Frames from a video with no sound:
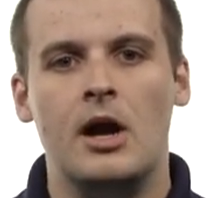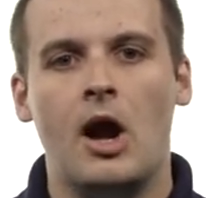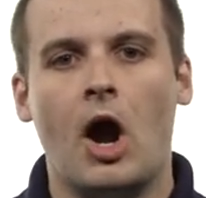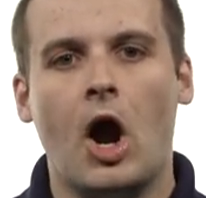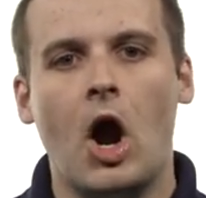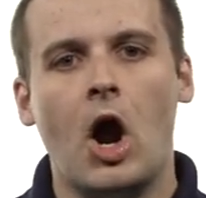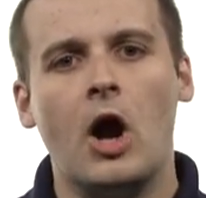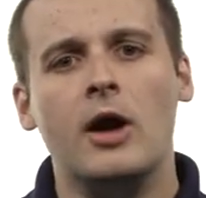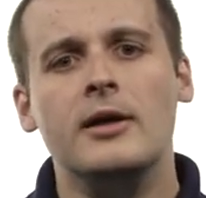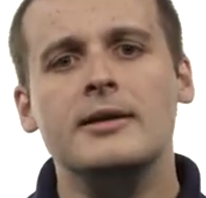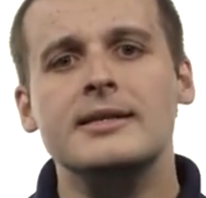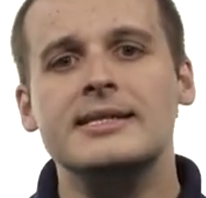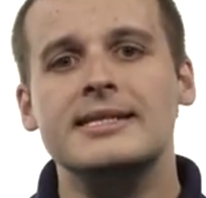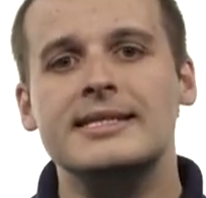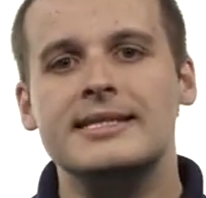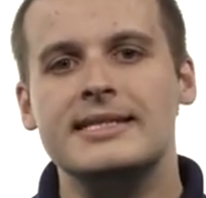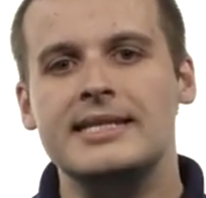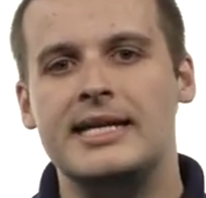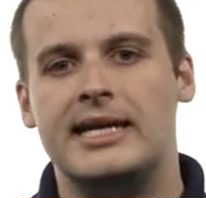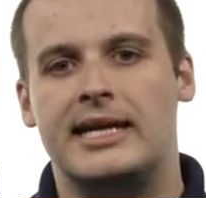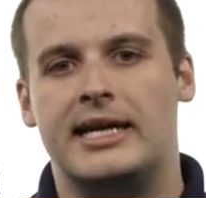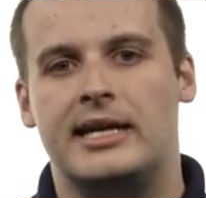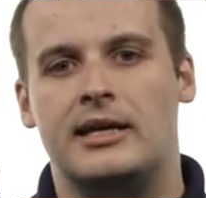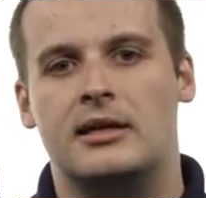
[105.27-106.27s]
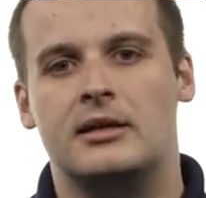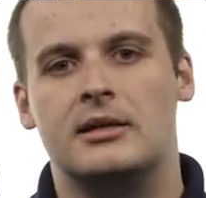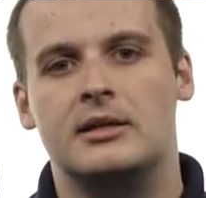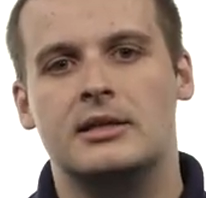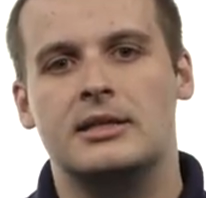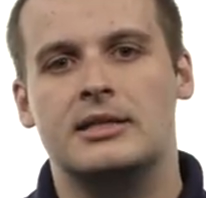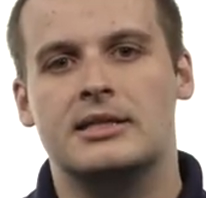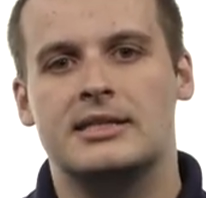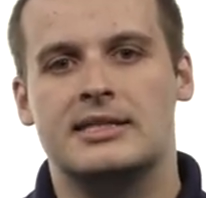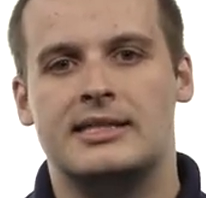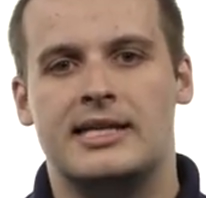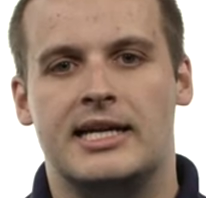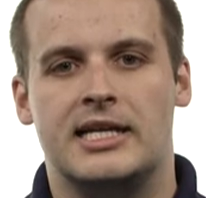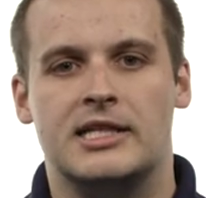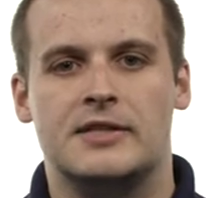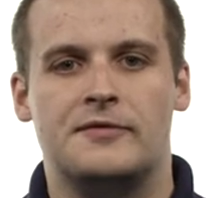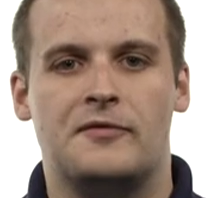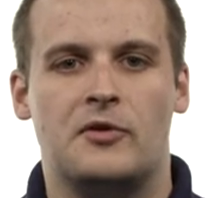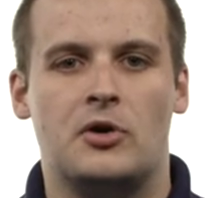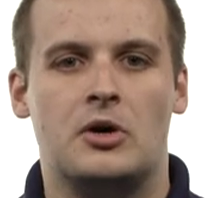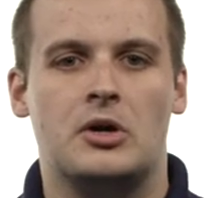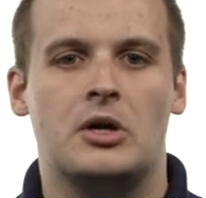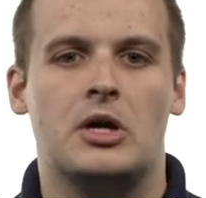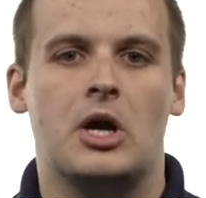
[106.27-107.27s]
argc stands
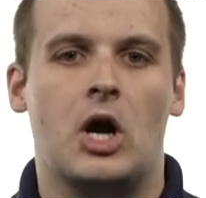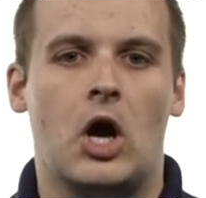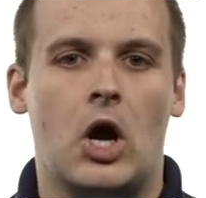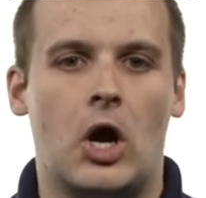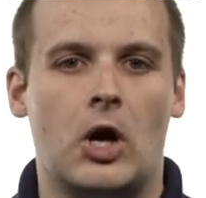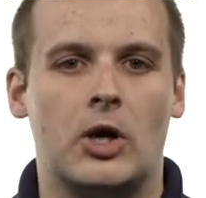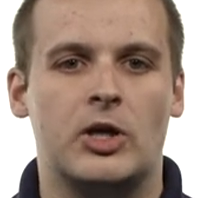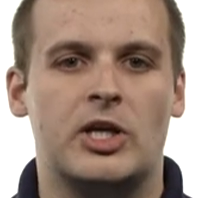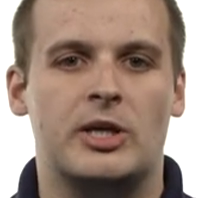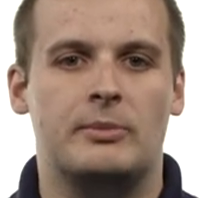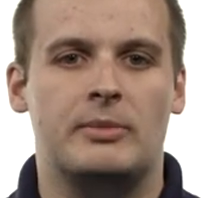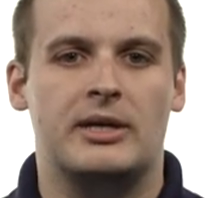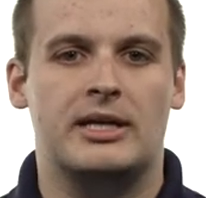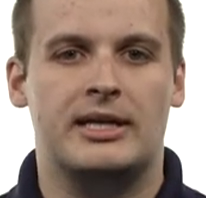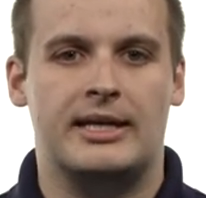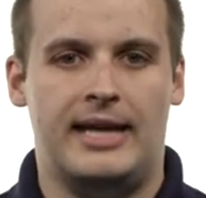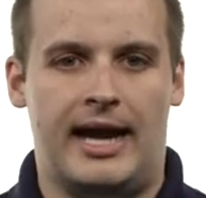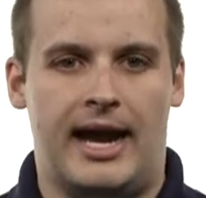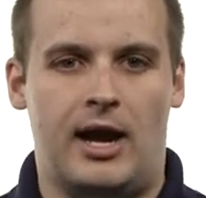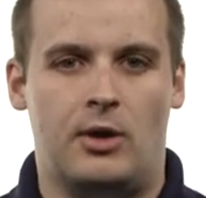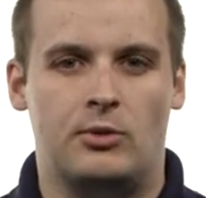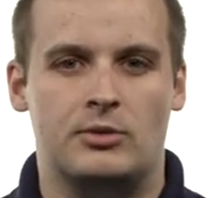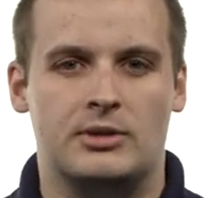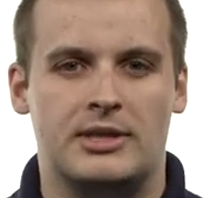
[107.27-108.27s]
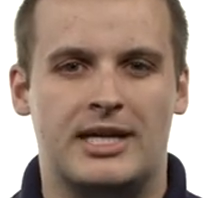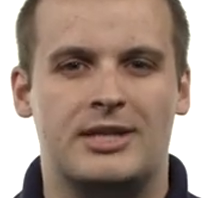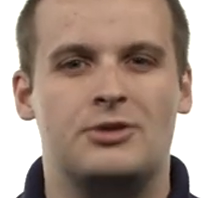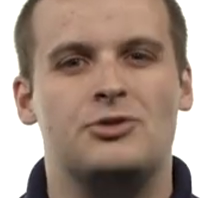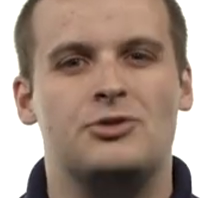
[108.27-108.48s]
for argument count. And you